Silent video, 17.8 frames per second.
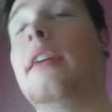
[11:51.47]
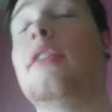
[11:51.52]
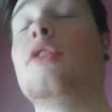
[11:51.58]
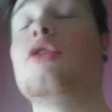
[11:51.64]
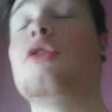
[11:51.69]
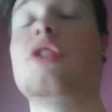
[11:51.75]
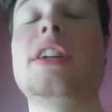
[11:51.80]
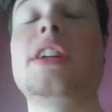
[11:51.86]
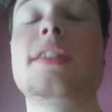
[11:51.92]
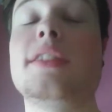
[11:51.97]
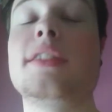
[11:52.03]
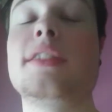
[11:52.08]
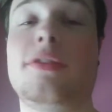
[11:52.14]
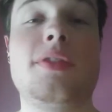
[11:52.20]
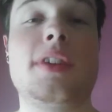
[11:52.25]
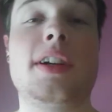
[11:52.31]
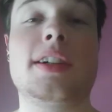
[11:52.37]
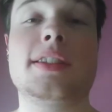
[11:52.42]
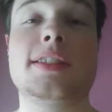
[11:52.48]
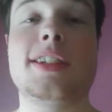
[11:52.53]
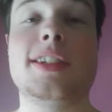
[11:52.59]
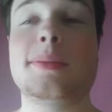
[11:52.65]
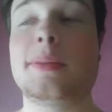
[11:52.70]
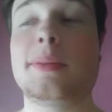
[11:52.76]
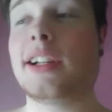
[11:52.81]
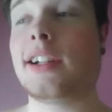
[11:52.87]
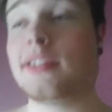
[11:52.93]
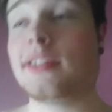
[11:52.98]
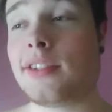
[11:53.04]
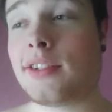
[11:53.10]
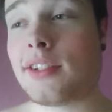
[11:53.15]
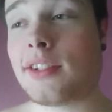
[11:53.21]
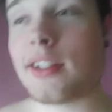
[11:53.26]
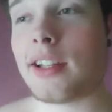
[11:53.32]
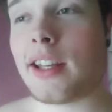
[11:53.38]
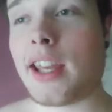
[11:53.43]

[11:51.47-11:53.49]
Really fucked up, guys.